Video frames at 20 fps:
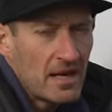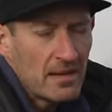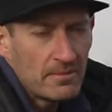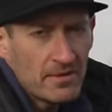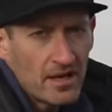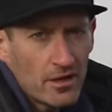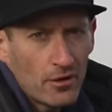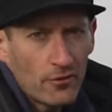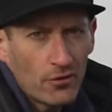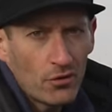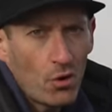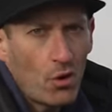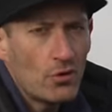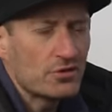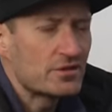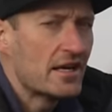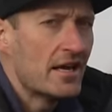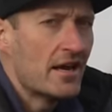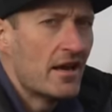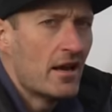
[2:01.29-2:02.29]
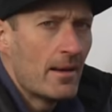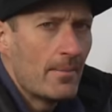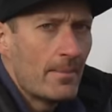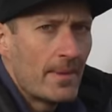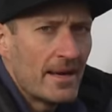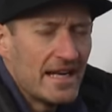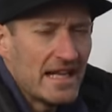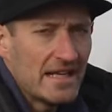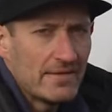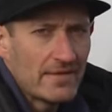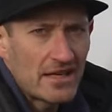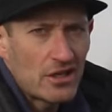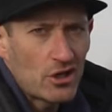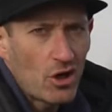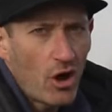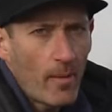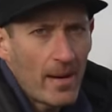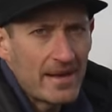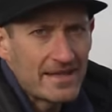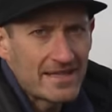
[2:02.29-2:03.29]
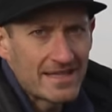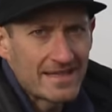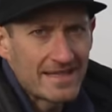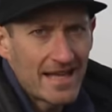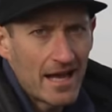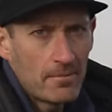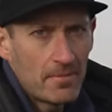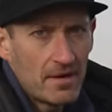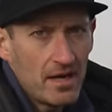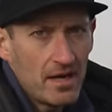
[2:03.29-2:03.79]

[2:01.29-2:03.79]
But let me know your thoughts by leaving a comment down